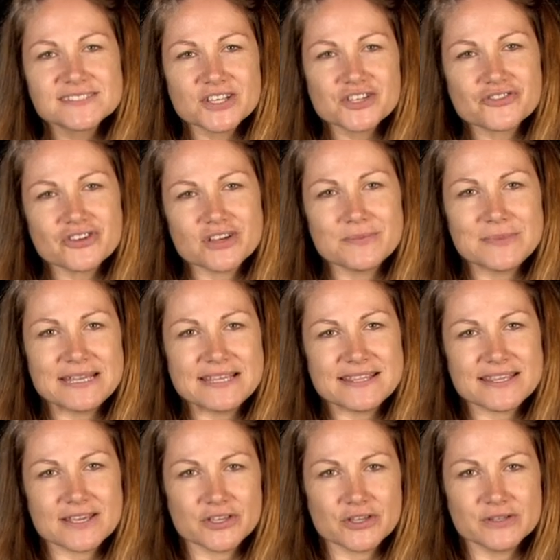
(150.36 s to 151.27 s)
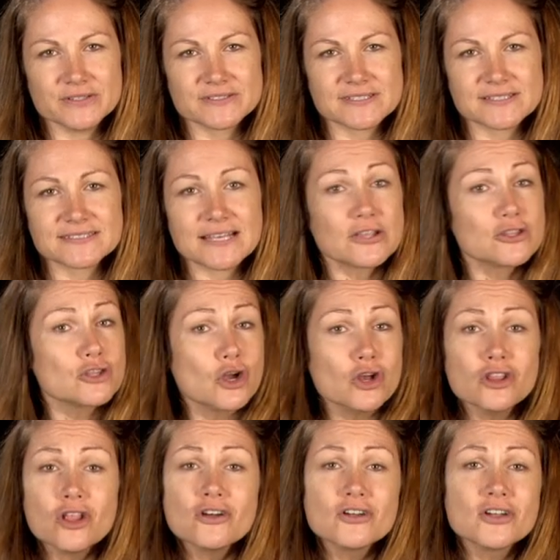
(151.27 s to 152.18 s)
century media users are
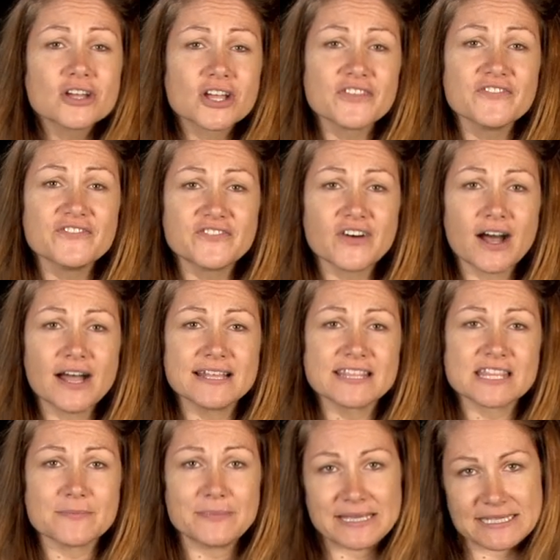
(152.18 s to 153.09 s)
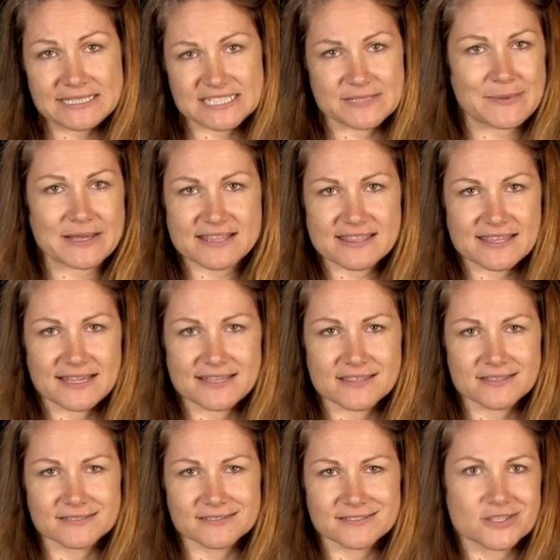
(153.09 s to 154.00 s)
no longer confined to being
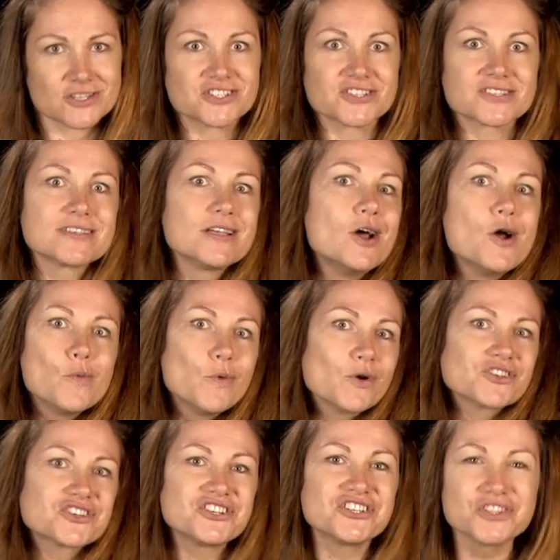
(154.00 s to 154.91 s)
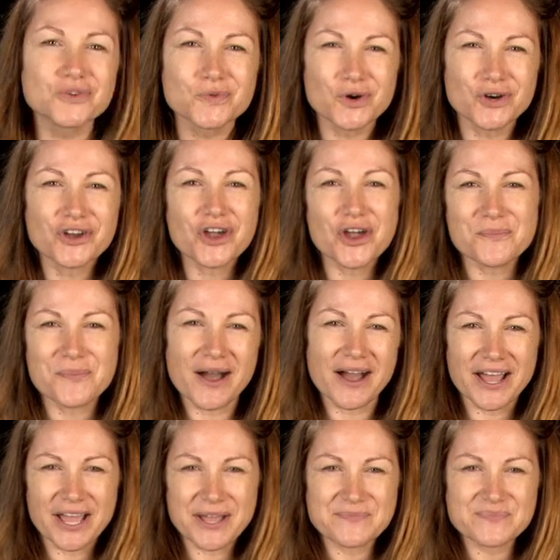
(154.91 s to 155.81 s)
spectators, to just watching the world go
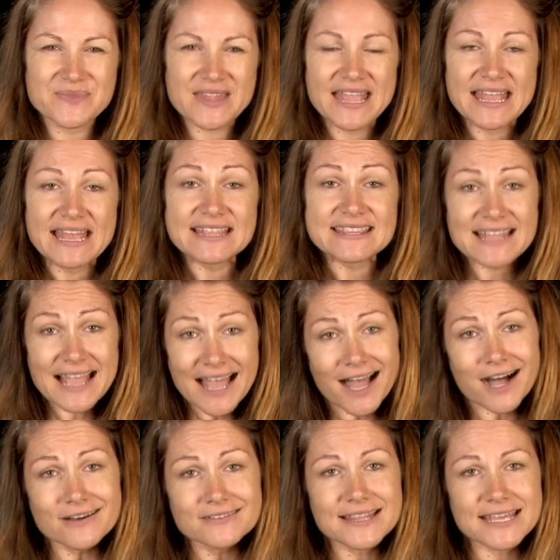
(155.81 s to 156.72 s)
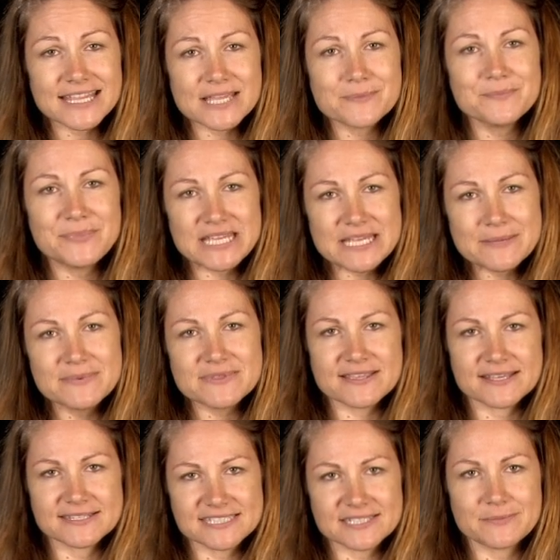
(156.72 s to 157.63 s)
by. Now they can be
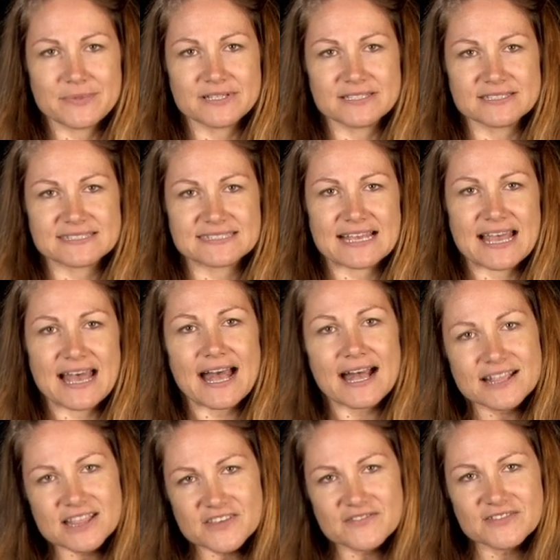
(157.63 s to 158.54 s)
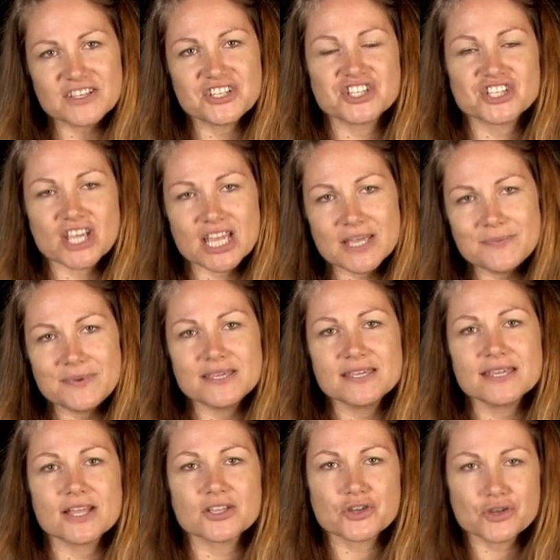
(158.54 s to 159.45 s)
participants, actively
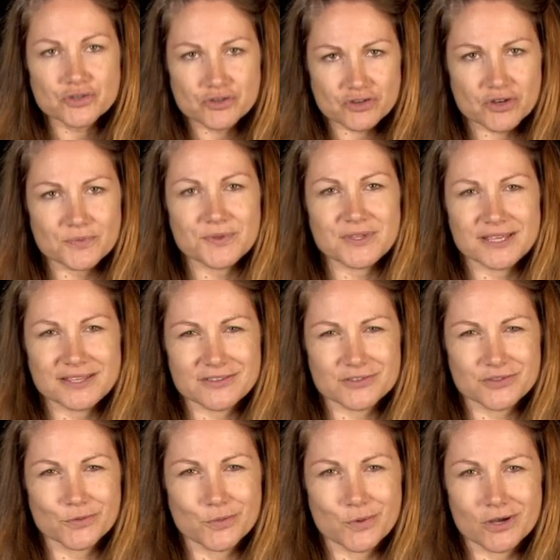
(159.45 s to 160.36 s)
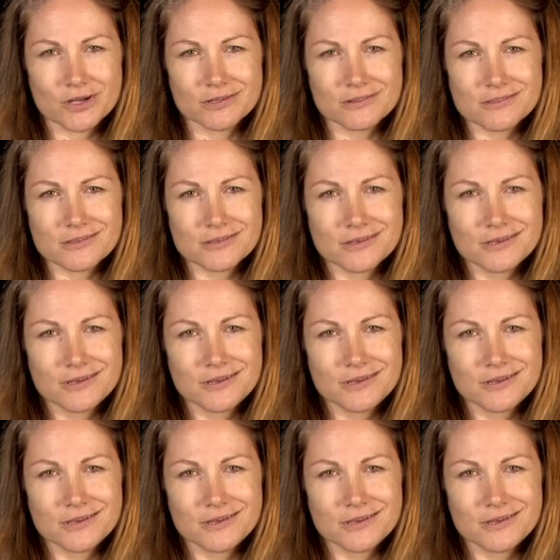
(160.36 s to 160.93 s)
shaping and contributing to the world.